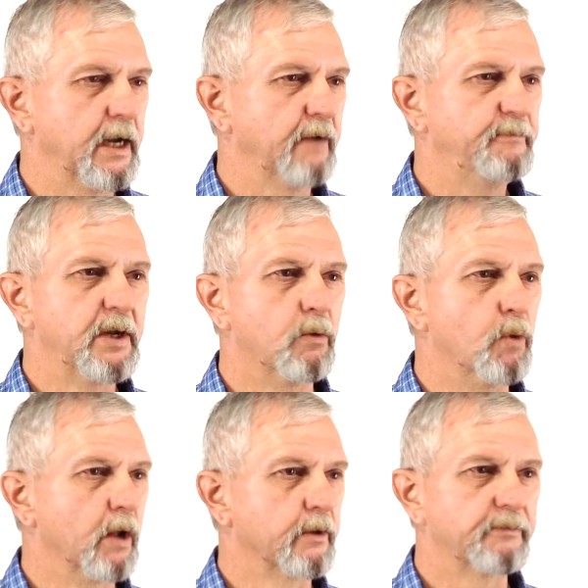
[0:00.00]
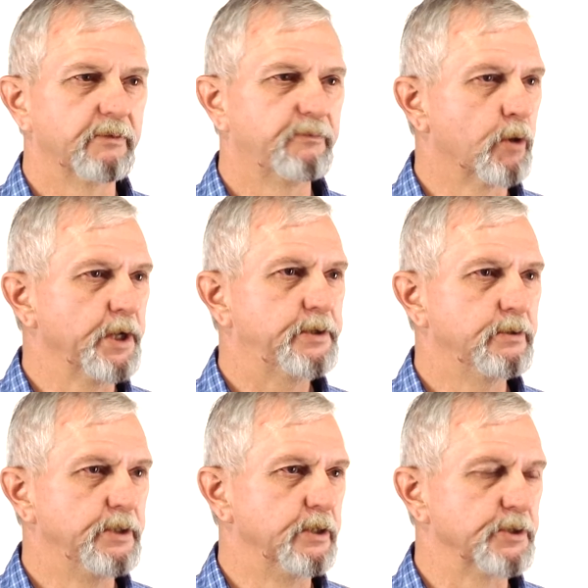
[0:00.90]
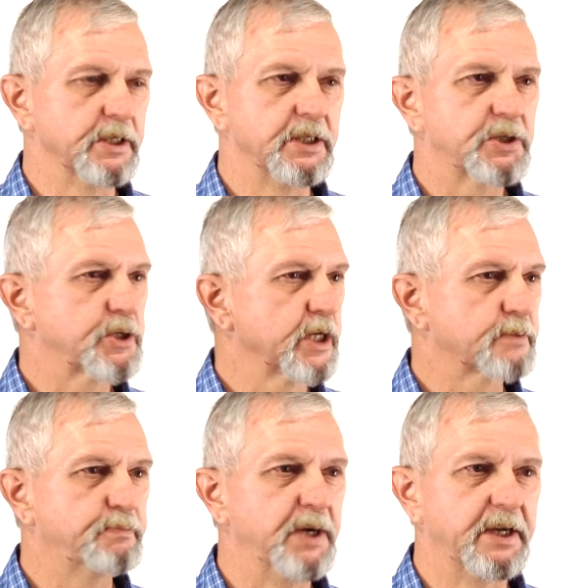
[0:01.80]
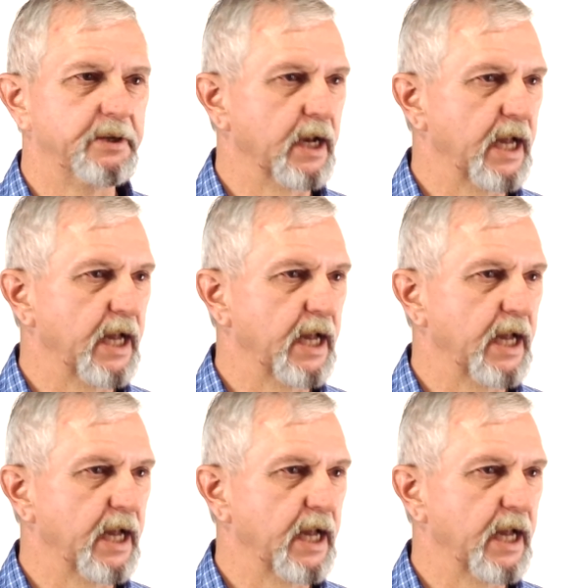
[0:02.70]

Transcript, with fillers: I've been a welder for 42 years and it's just been in the